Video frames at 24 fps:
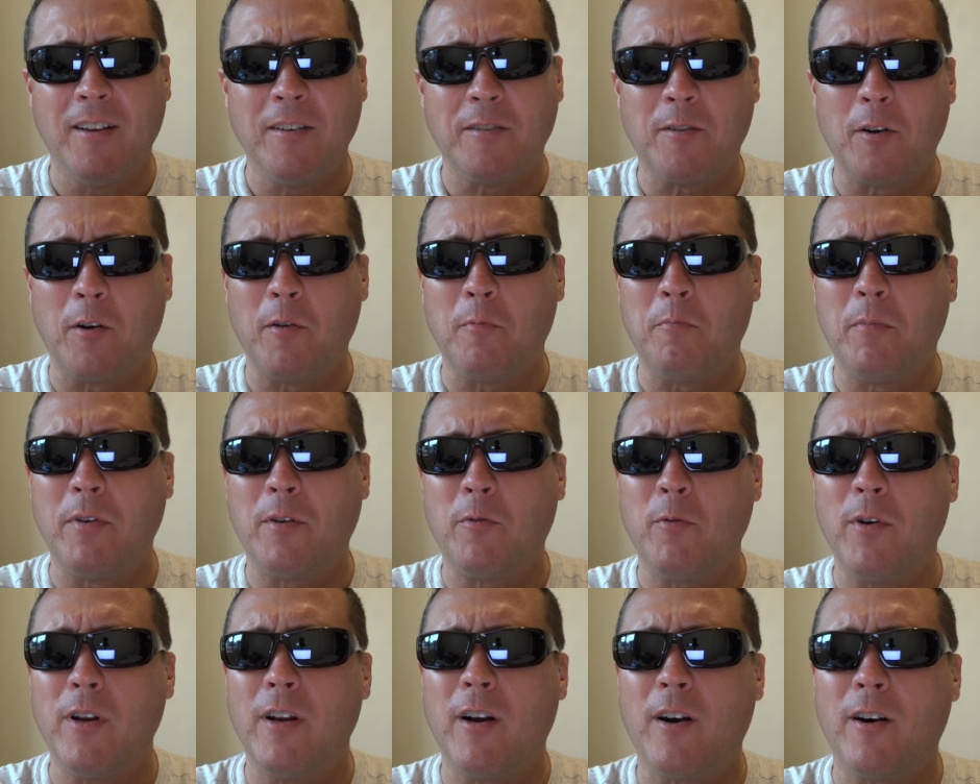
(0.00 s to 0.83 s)
So
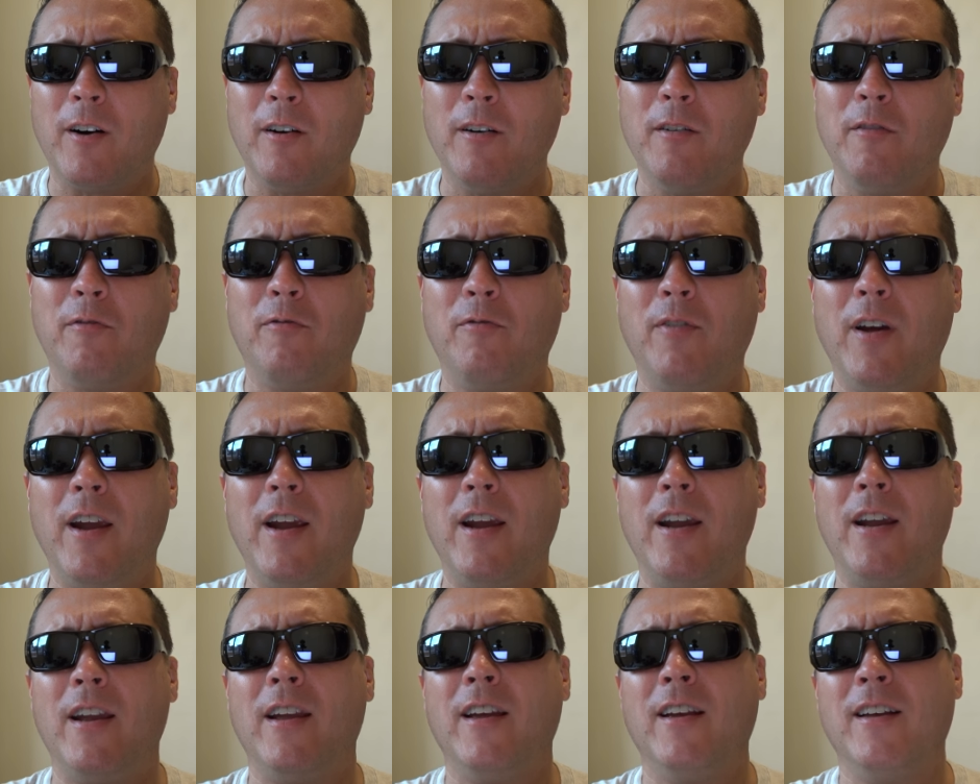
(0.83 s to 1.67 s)
between her and
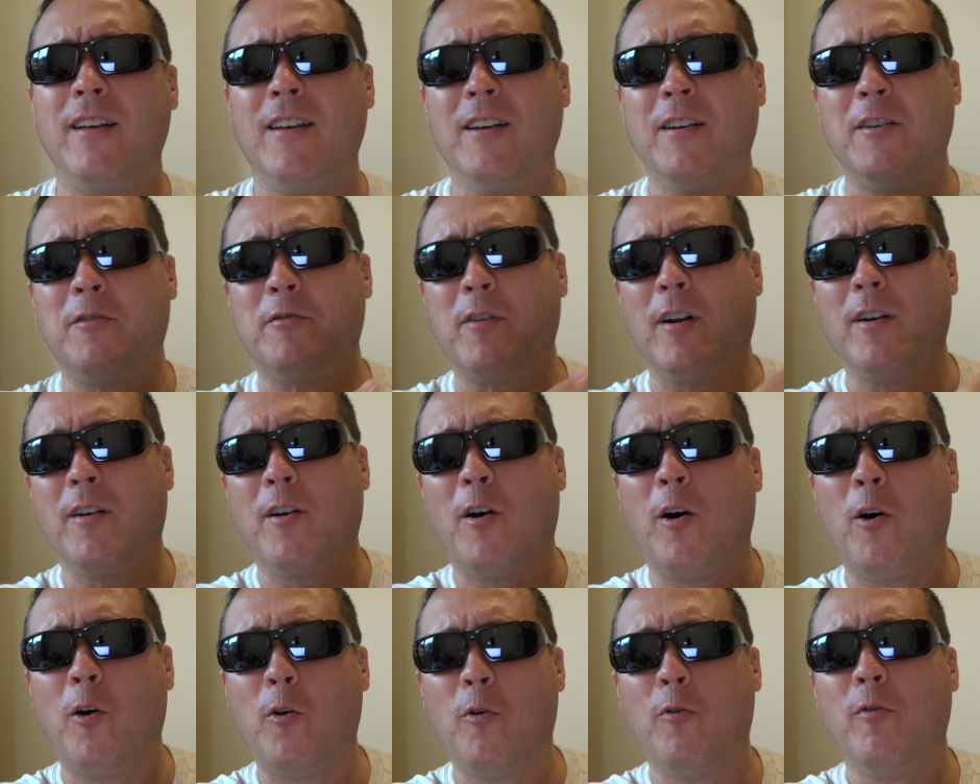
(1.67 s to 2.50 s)
Faye trying
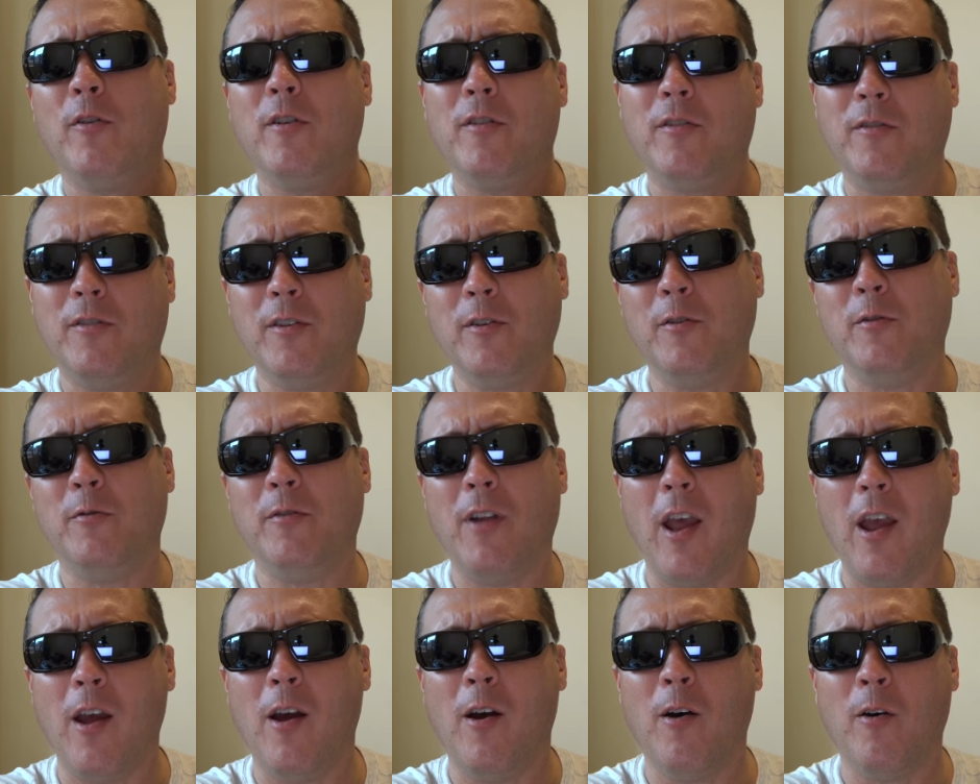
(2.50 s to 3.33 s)
to hold this dude
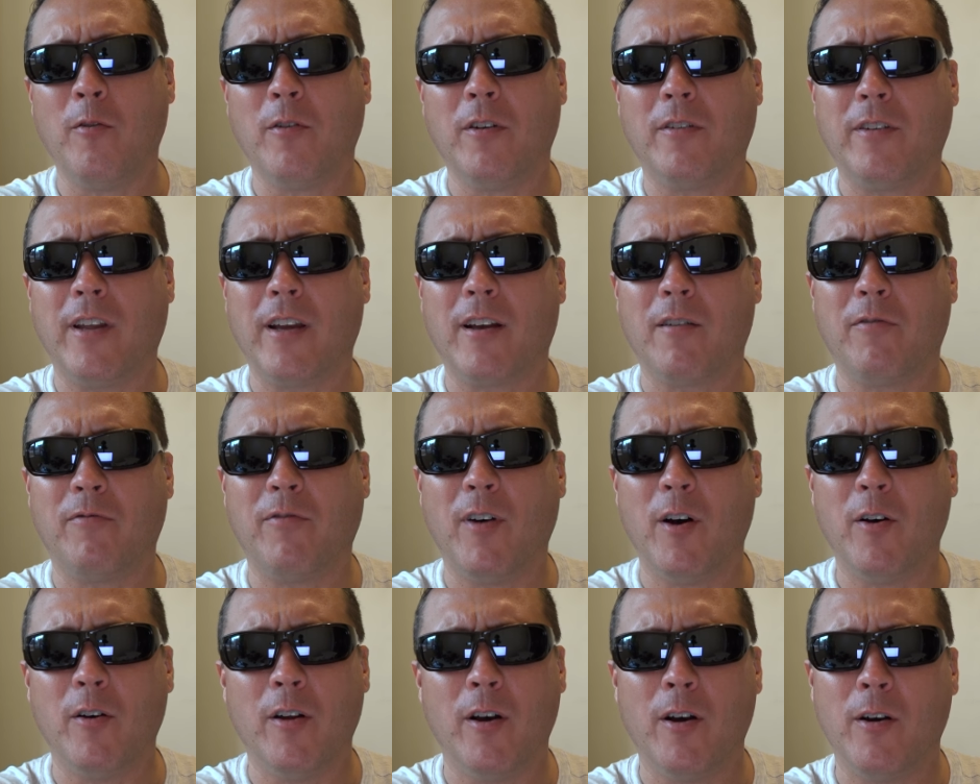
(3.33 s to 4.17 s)
down to take a
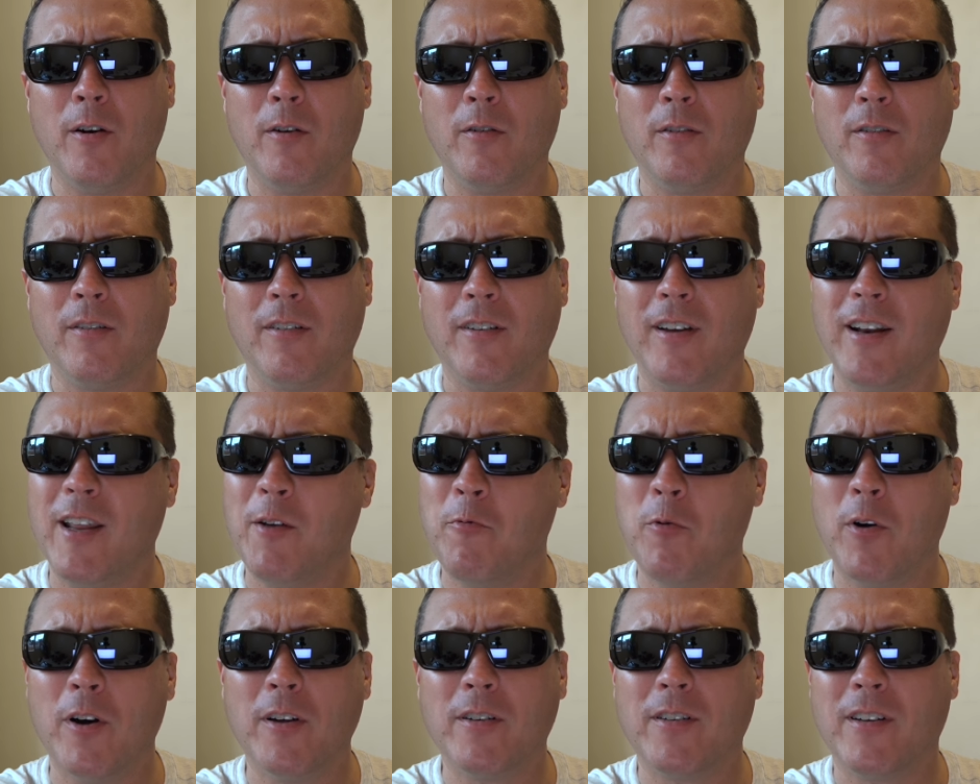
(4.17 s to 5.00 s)
photo, and
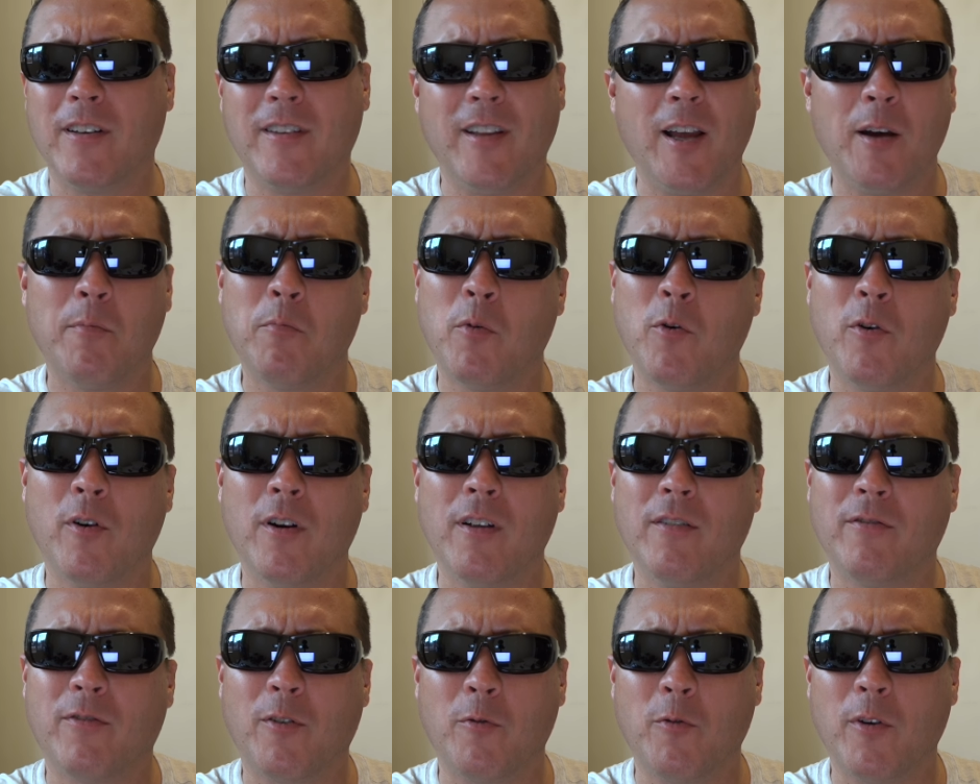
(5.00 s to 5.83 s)
he wasn't that
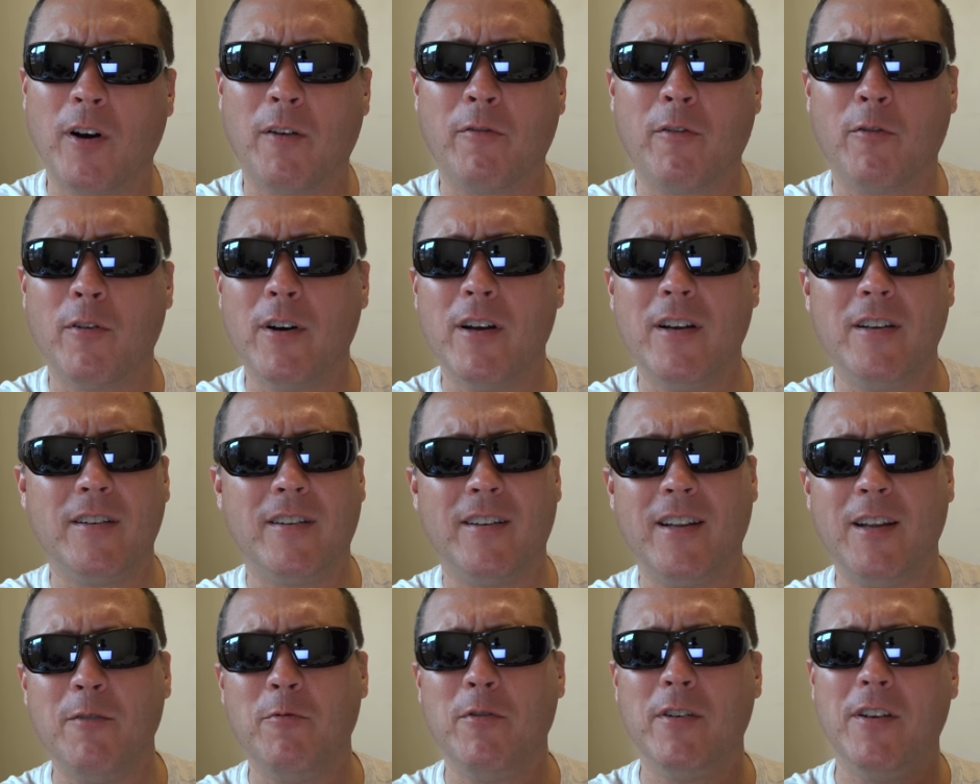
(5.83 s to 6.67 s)
morning for whatever
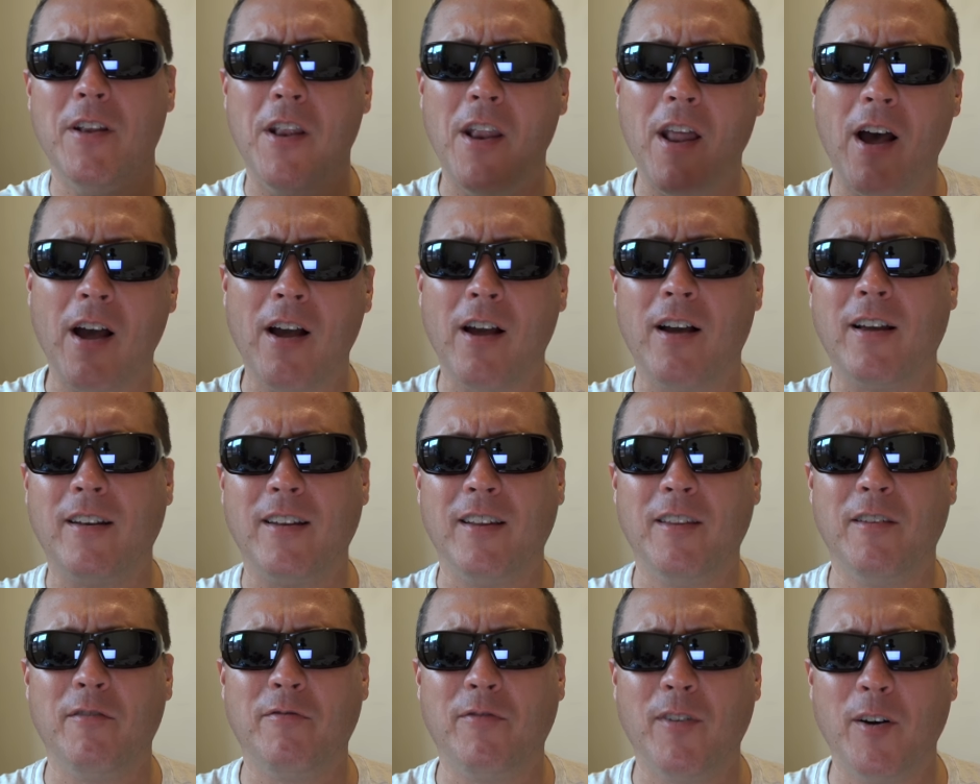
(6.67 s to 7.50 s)
reason, he was
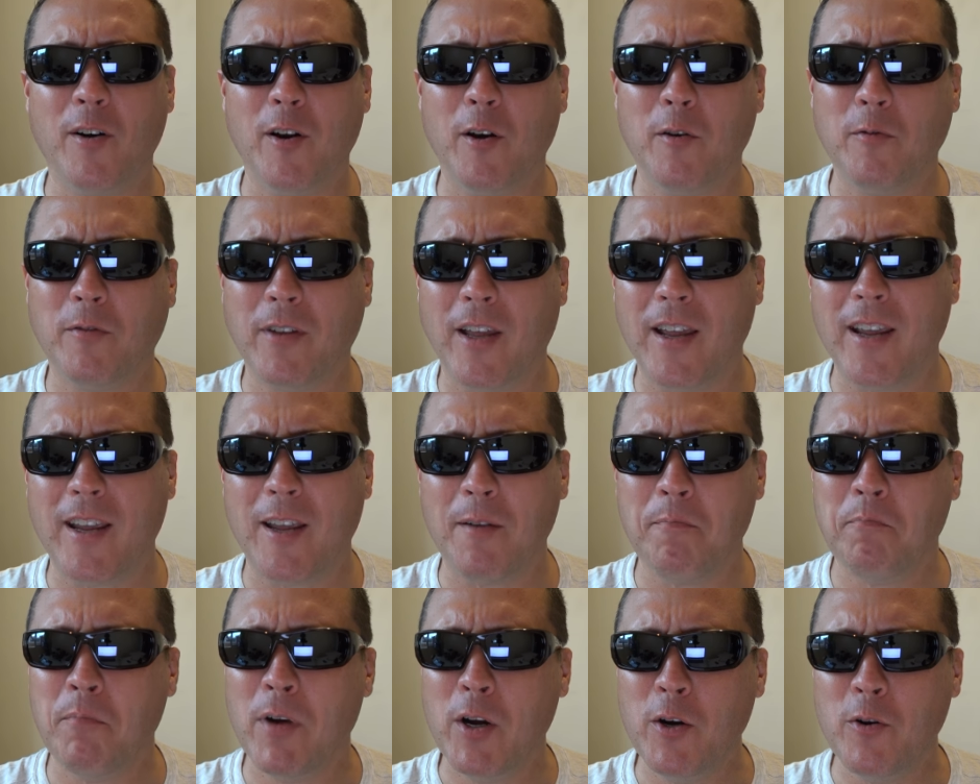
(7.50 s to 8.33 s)
not in the photo
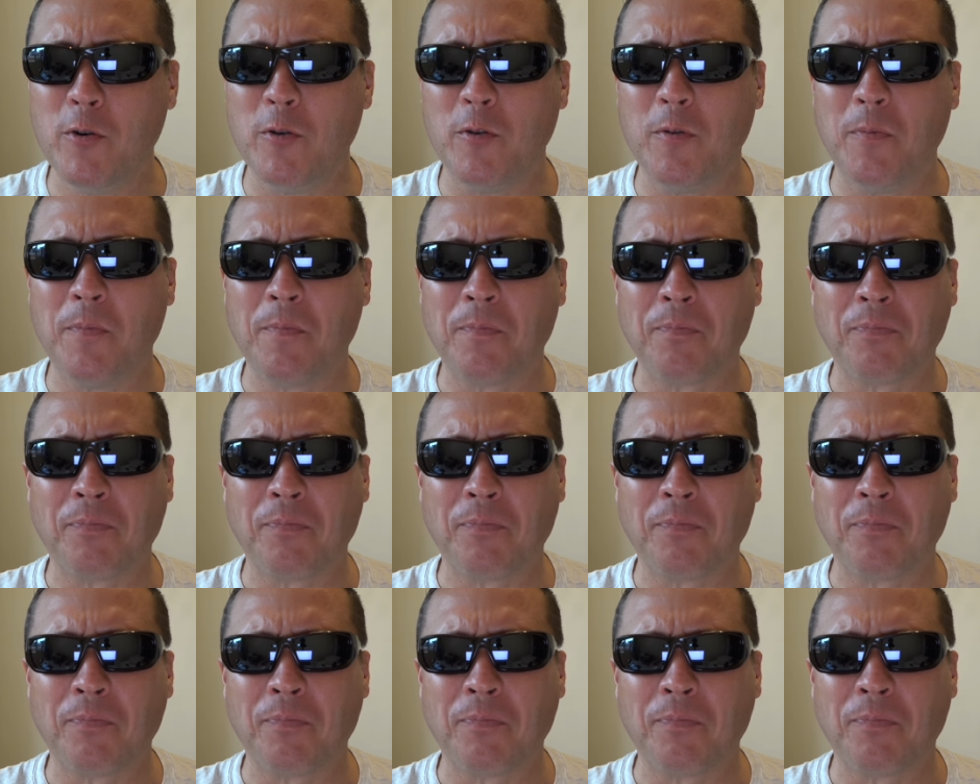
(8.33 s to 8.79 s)
taking mood,